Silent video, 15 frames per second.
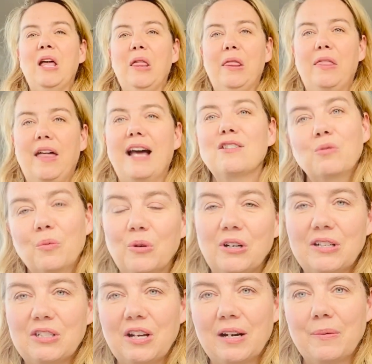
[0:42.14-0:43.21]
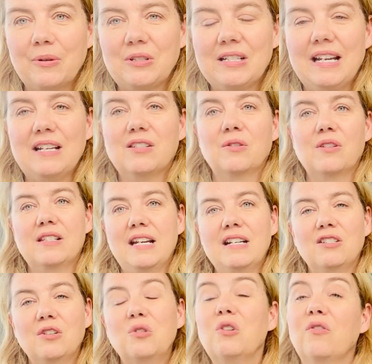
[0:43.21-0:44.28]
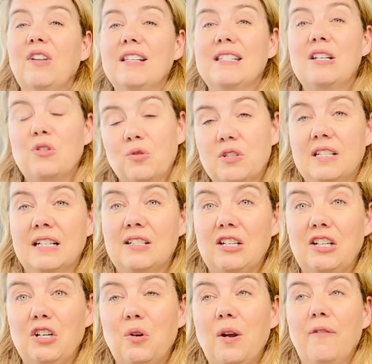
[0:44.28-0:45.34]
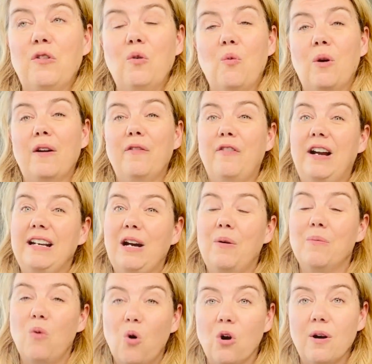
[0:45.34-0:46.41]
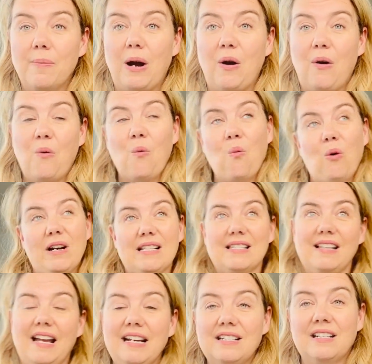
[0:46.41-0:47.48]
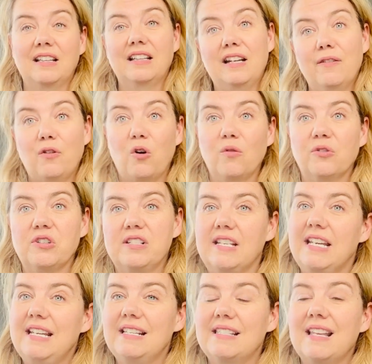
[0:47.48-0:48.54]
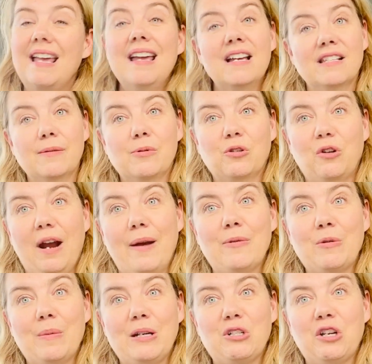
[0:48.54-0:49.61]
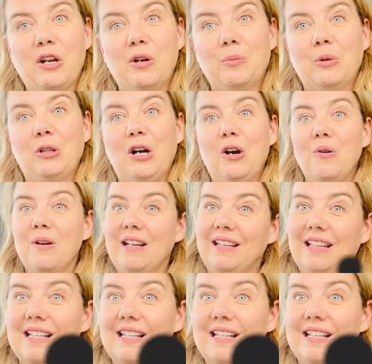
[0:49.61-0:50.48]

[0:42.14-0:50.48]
That's what we're gonna talk about today. So stay tuned if that's interesting to you. If you wanna find out more about what it's like to live overseas, subscribe to my channel below and